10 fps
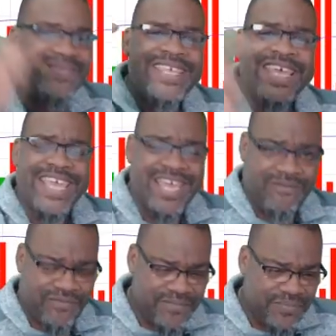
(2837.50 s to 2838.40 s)

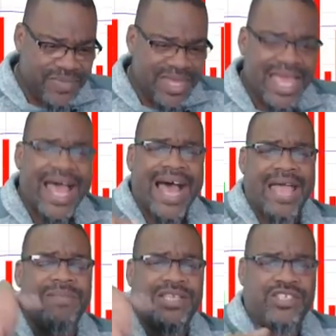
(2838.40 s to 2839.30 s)
If
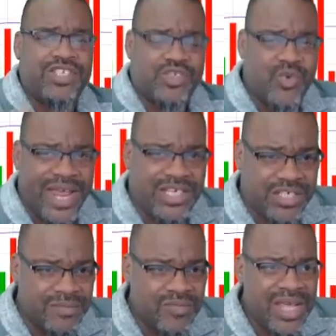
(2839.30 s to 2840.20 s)
I'm in a
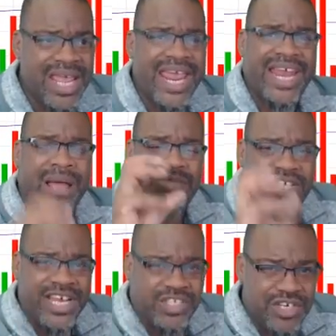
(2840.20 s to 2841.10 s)
situation and I'm
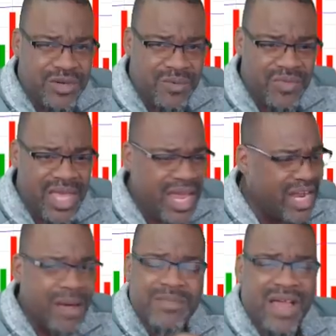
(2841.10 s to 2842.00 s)
teaching you
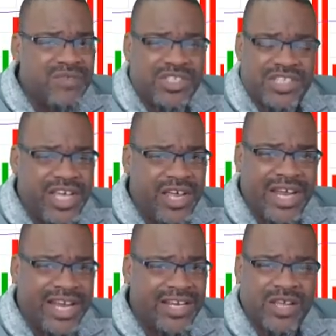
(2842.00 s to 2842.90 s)
and I'm never seeing
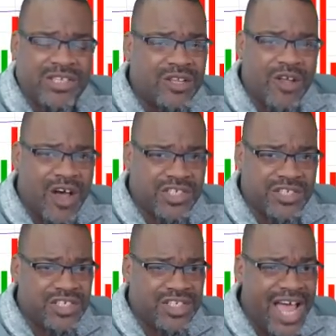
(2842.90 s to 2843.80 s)
that there's a loss
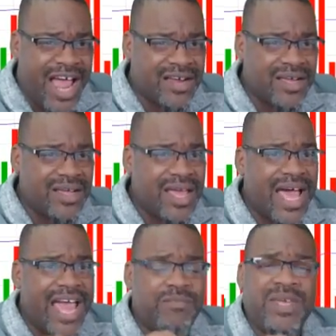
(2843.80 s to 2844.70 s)
in the stock,
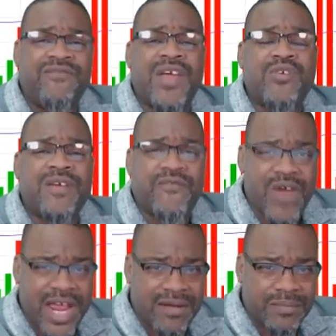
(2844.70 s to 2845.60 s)
I'd be very
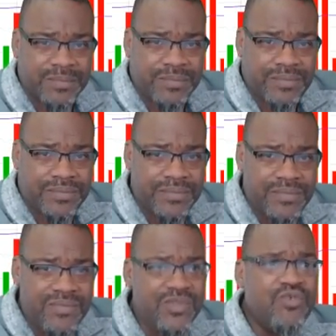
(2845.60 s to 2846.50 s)
afraid.
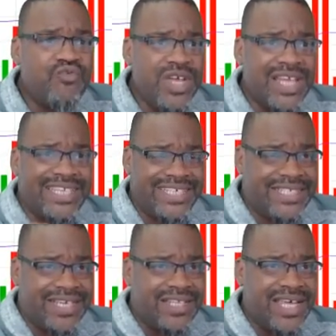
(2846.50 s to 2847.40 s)

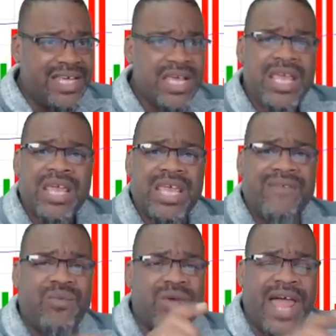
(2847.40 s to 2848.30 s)
Realistically,
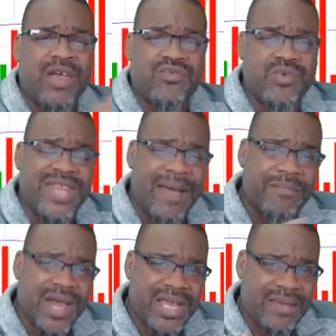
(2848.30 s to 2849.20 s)
even when I grew that
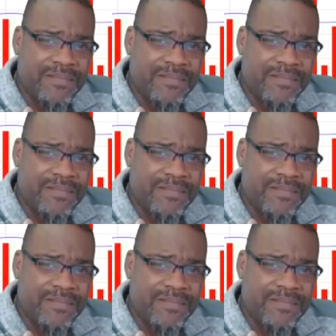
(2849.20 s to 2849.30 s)
money,